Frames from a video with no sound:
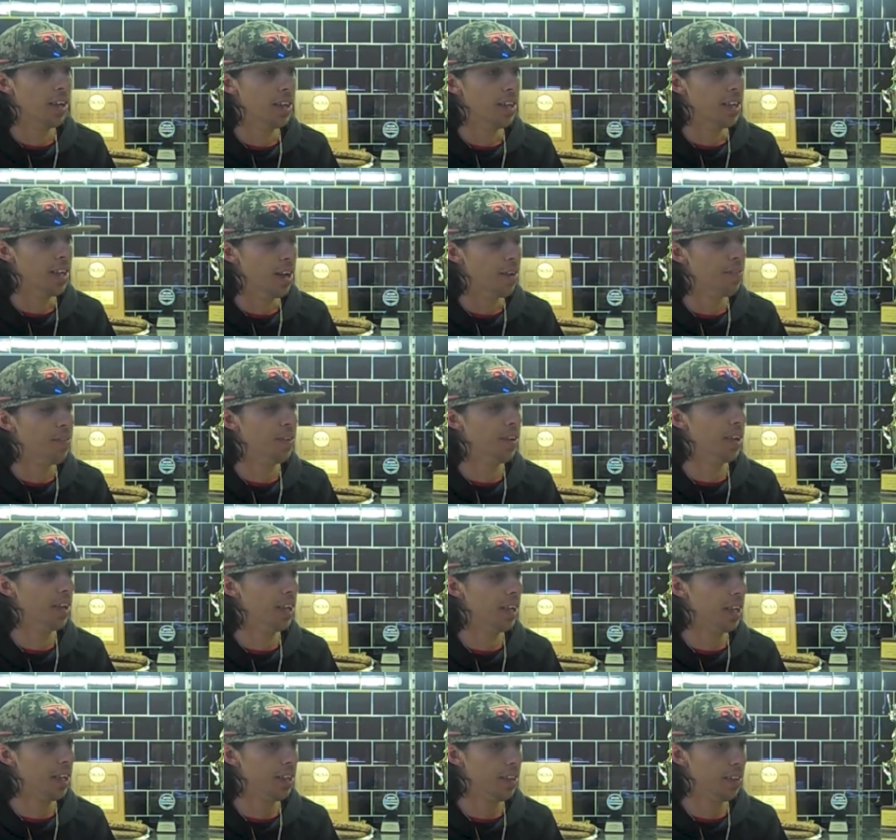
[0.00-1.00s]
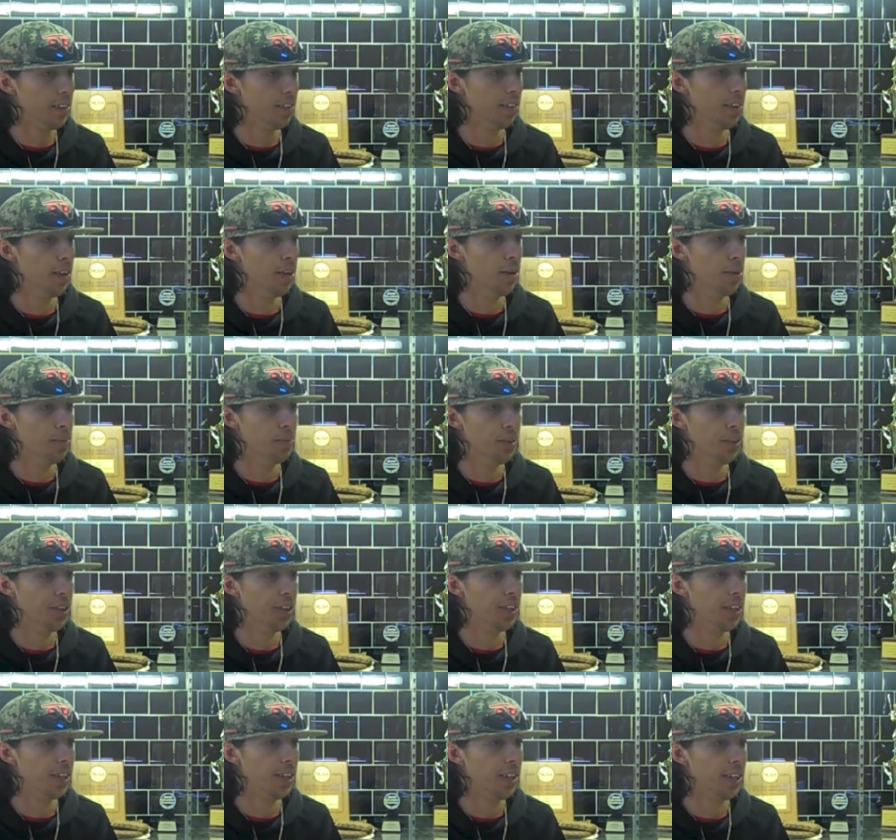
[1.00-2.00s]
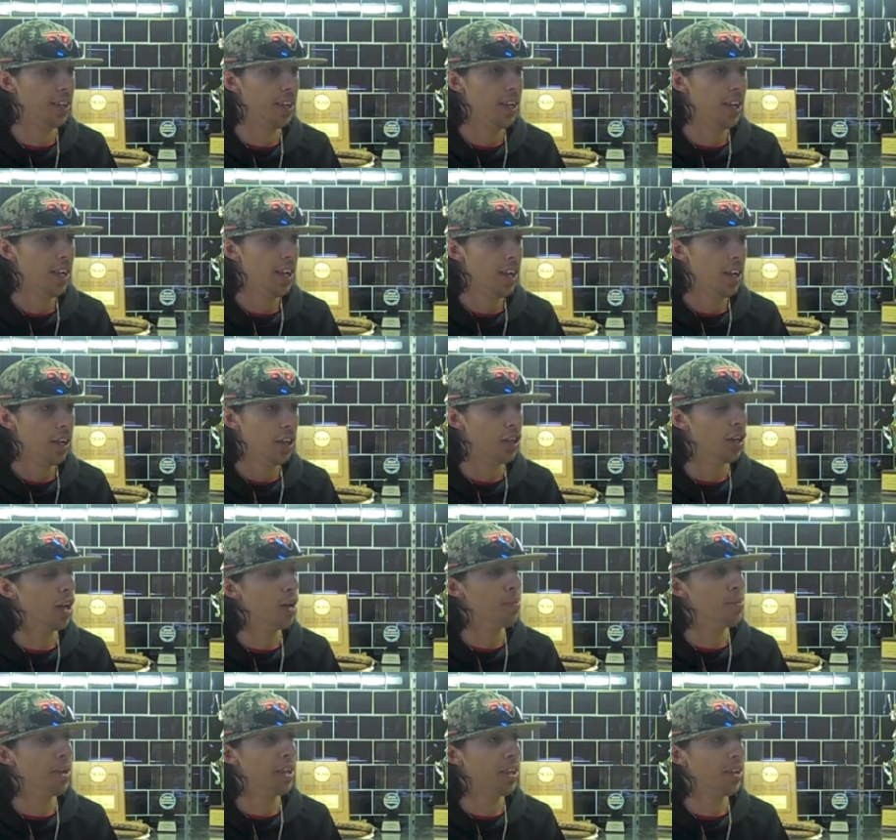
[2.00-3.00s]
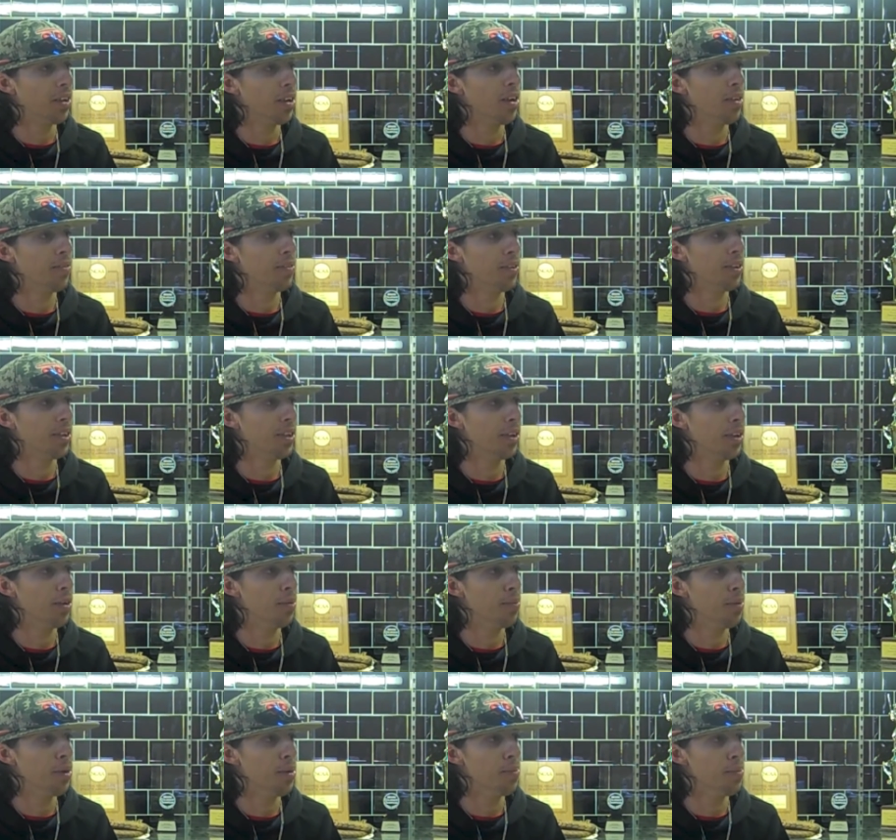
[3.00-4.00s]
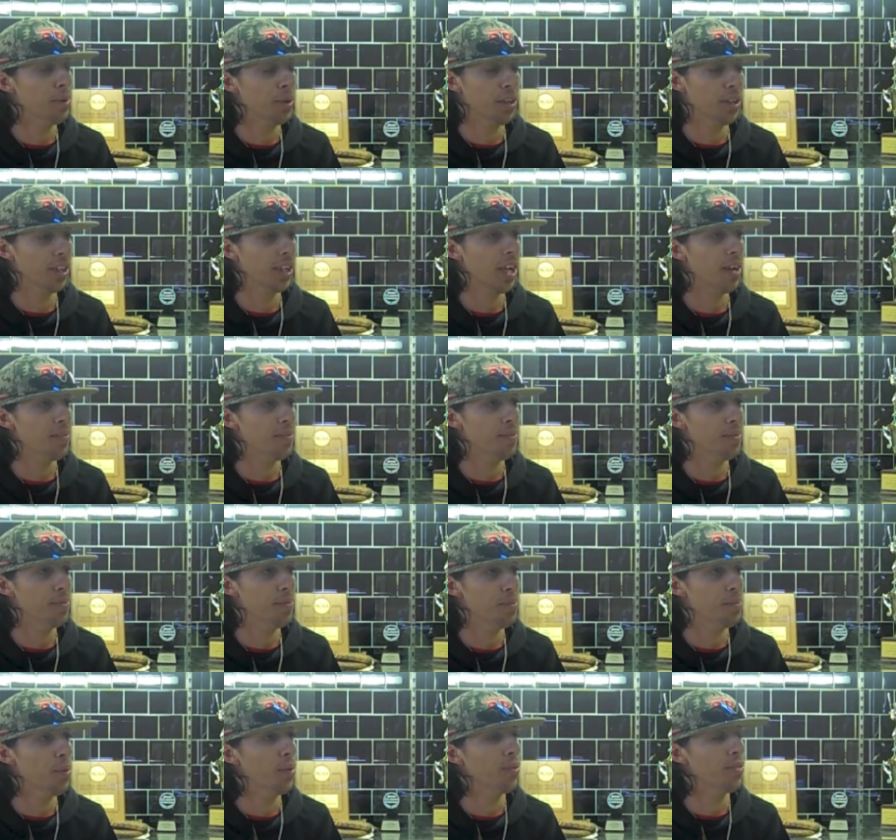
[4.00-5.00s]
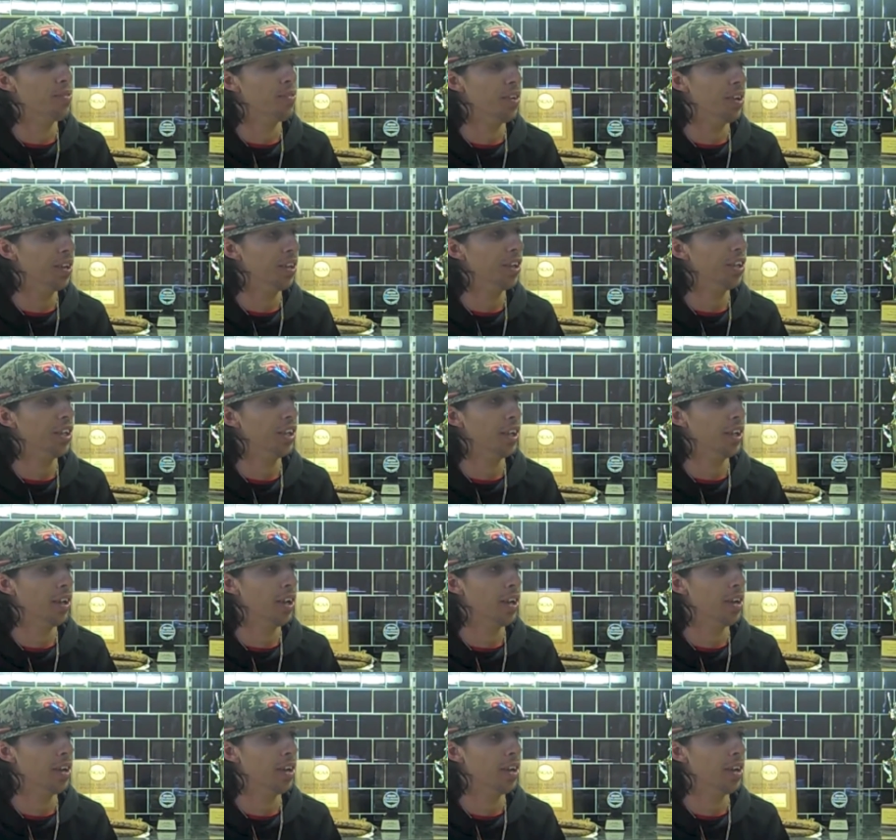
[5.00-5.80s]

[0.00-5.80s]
Definitely just trying to make the conference tournament, but just having more fun this year.